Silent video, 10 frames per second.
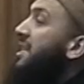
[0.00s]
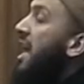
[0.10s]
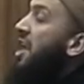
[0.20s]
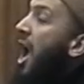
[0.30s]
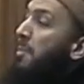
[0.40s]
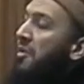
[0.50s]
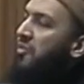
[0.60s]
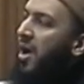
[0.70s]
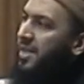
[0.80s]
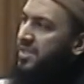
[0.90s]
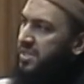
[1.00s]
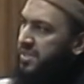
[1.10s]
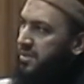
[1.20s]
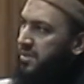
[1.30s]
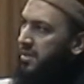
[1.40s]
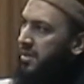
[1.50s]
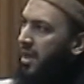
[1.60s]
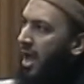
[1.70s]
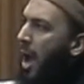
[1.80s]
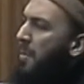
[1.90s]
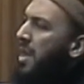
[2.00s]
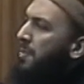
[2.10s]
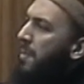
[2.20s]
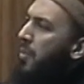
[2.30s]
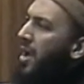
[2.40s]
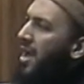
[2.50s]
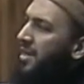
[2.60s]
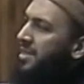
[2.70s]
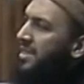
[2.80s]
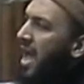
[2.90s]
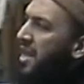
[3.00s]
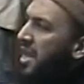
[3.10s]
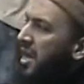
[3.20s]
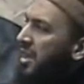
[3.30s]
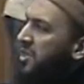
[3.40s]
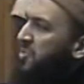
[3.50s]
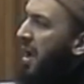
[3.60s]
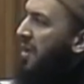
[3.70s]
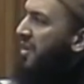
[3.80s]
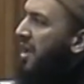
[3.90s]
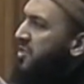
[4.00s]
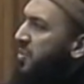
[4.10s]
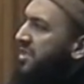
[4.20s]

is a rahmah for us. How many people can understand in Allah subhanahu wa ta'ala's